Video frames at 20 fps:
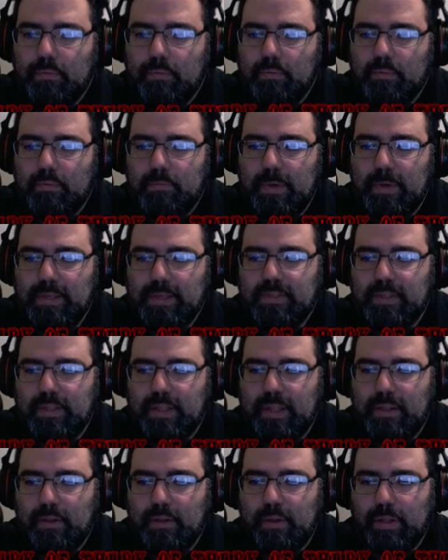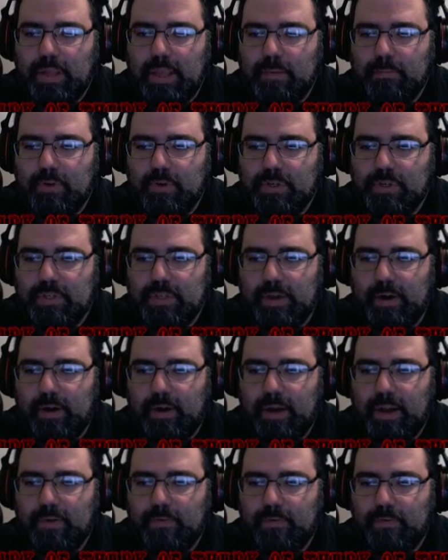Based on that little ambush
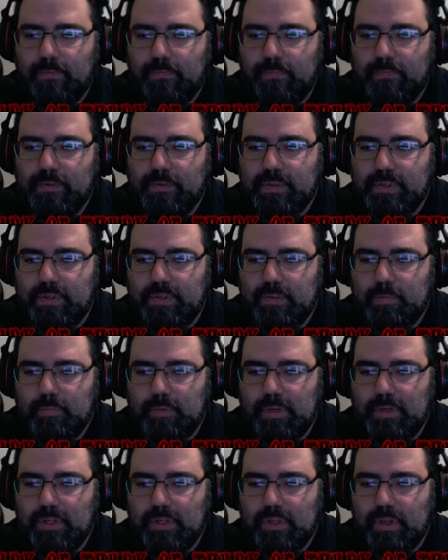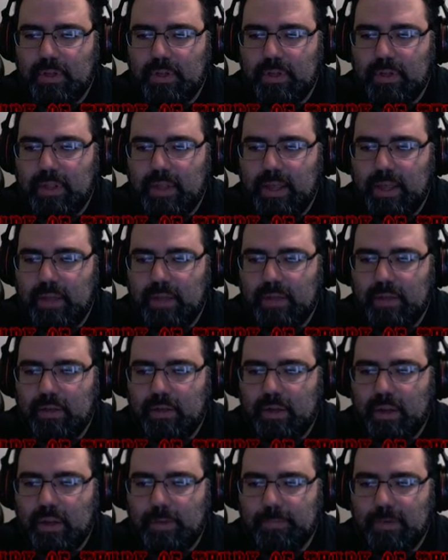there, I have a suspicion that
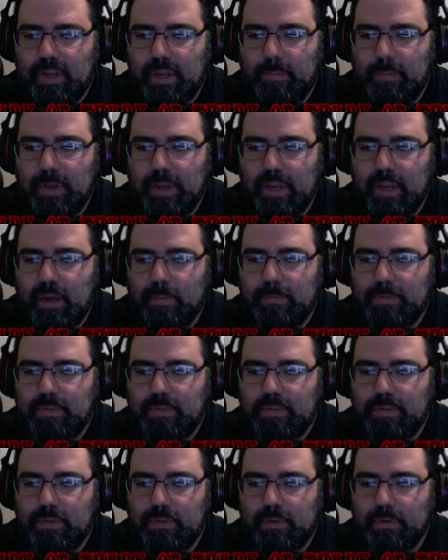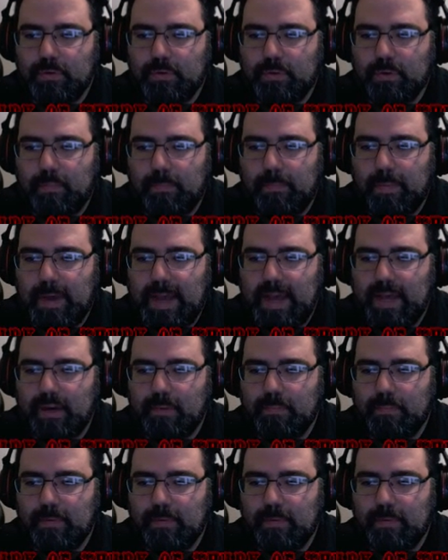I'm coming up to the bottom of